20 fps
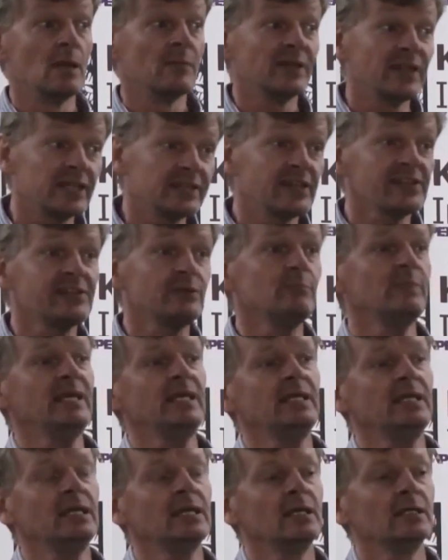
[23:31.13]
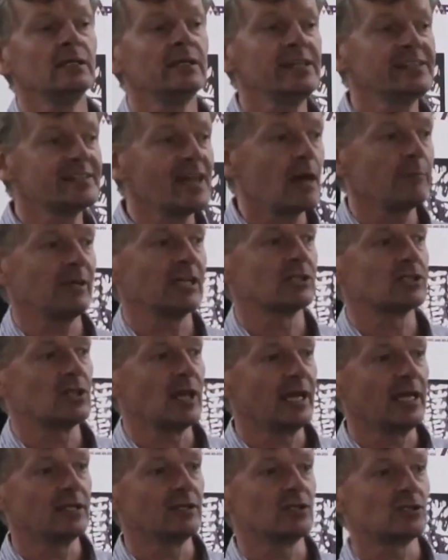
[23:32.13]
But that doesn't mean that Islamic
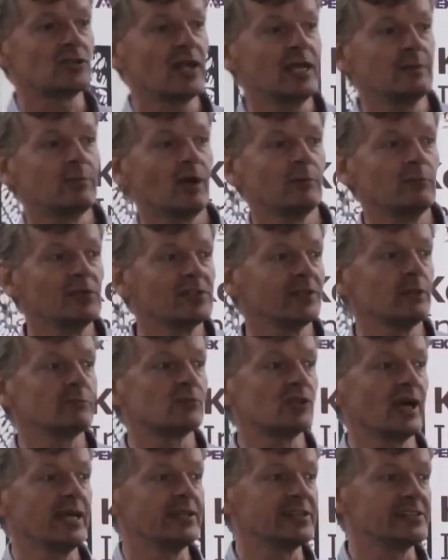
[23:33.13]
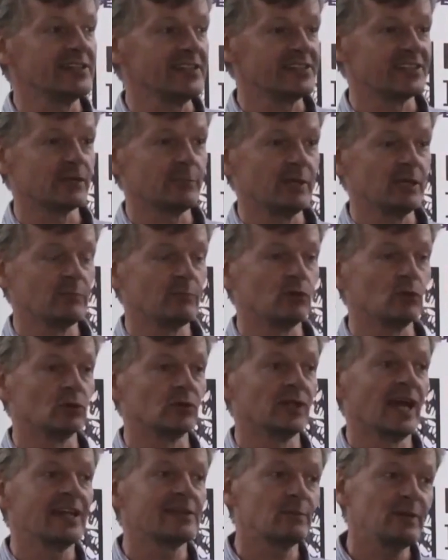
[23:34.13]
trade and trade by Muslim traders ceased to be
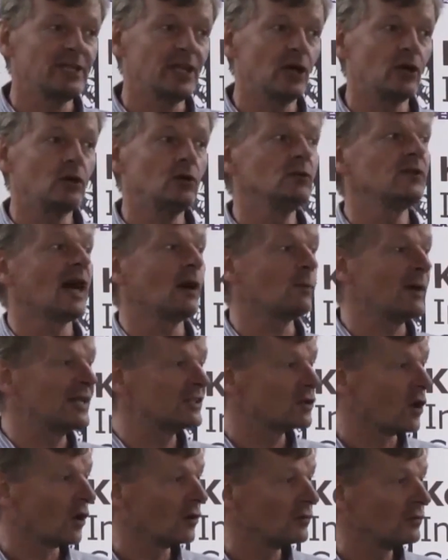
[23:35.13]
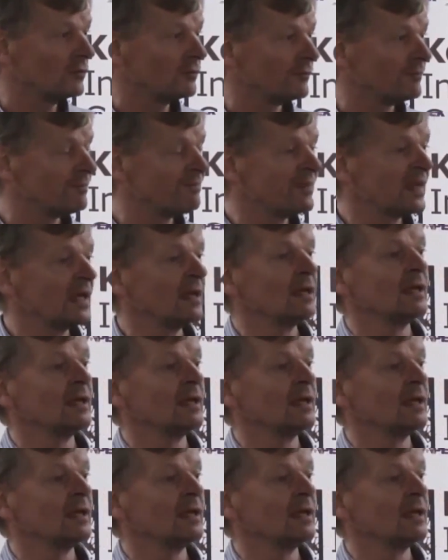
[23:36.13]
important. As we know, that went on,